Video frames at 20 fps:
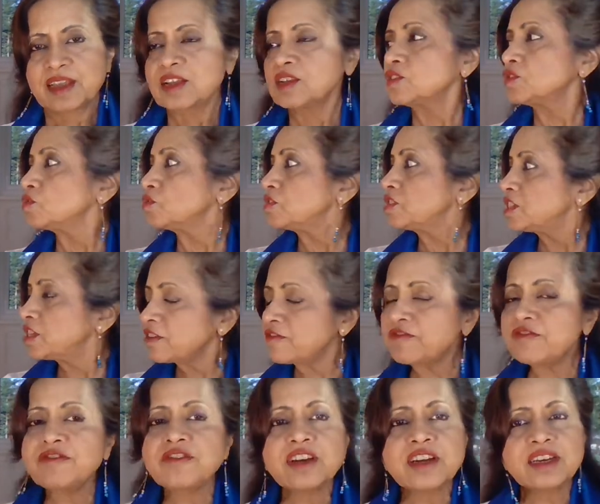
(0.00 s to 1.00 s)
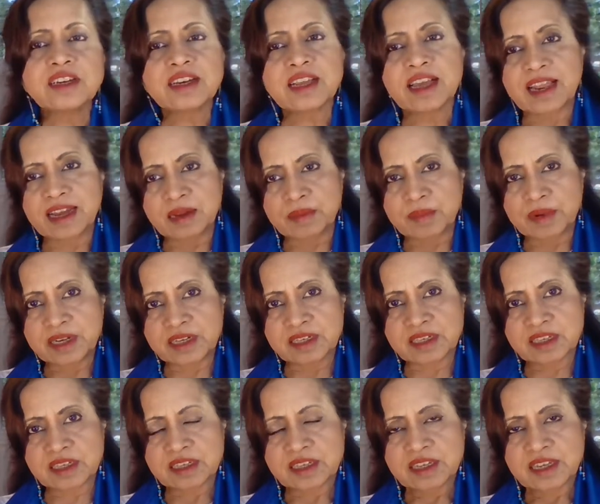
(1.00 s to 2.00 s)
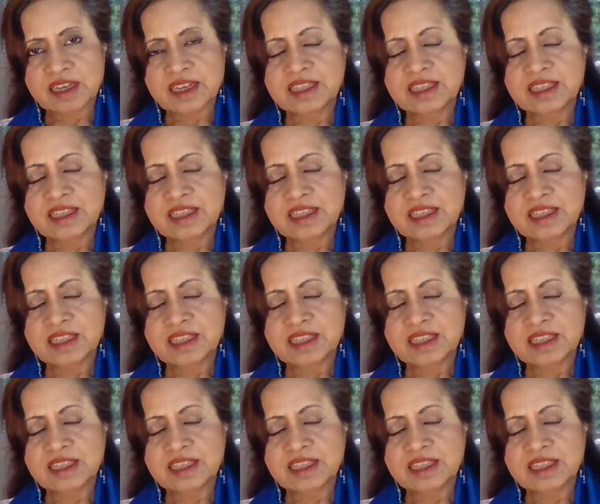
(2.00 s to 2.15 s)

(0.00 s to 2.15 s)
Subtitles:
So different elements,